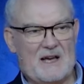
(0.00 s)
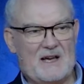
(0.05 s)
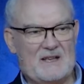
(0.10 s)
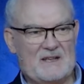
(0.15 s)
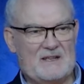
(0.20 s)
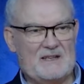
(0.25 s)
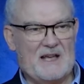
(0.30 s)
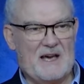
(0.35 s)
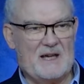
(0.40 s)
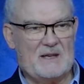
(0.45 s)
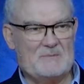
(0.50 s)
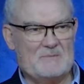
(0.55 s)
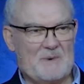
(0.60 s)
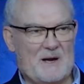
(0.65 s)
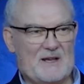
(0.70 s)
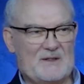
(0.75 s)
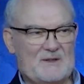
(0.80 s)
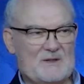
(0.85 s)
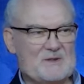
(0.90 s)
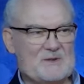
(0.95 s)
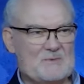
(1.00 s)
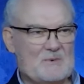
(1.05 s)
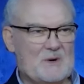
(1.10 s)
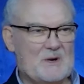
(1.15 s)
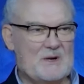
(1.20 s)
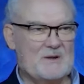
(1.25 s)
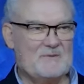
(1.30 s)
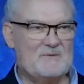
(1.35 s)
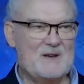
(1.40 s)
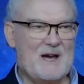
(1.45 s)
undone by this
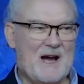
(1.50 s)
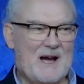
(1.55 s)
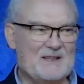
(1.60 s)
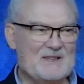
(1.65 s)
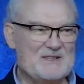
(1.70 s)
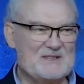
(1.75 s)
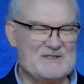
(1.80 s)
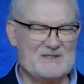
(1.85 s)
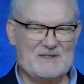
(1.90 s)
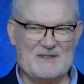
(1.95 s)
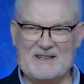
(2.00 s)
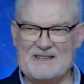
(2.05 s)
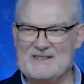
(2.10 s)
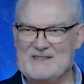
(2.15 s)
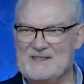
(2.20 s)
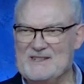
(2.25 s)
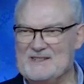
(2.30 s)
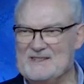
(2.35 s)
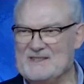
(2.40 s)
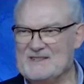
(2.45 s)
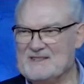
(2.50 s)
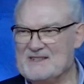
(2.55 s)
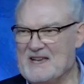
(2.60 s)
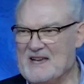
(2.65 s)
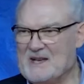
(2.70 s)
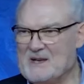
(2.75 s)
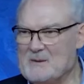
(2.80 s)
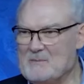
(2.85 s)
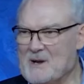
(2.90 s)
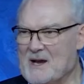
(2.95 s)
word of knowledge that Jesus
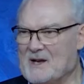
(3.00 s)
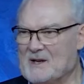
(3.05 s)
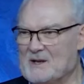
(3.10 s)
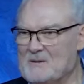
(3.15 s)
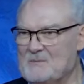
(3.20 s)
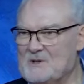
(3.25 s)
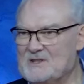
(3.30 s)
had about him.